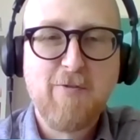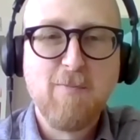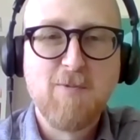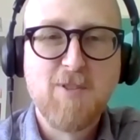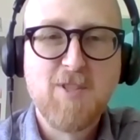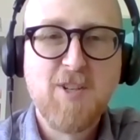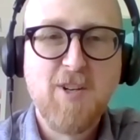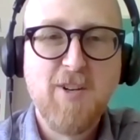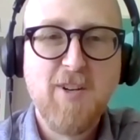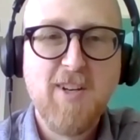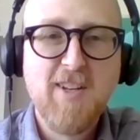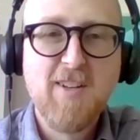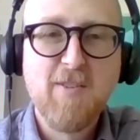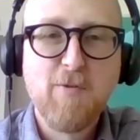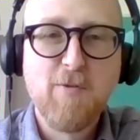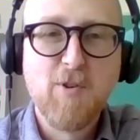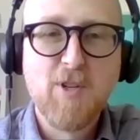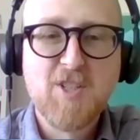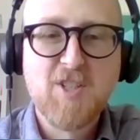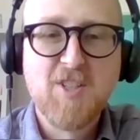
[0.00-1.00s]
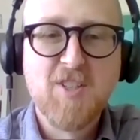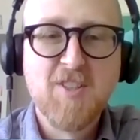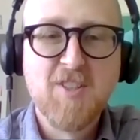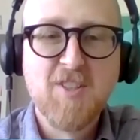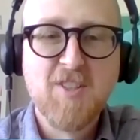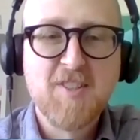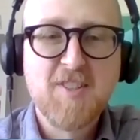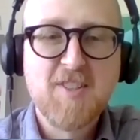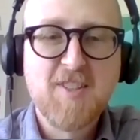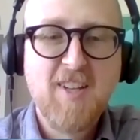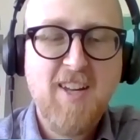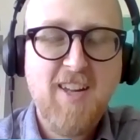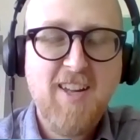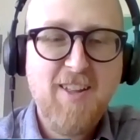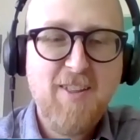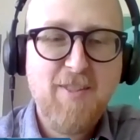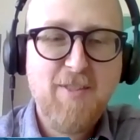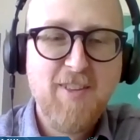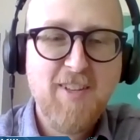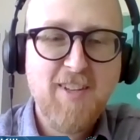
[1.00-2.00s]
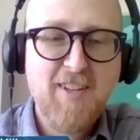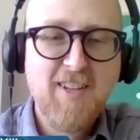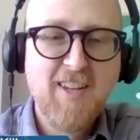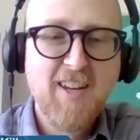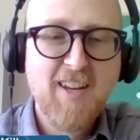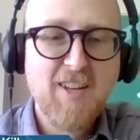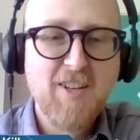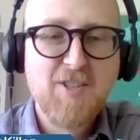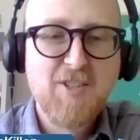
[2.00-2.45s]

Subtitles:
Surrey, which is the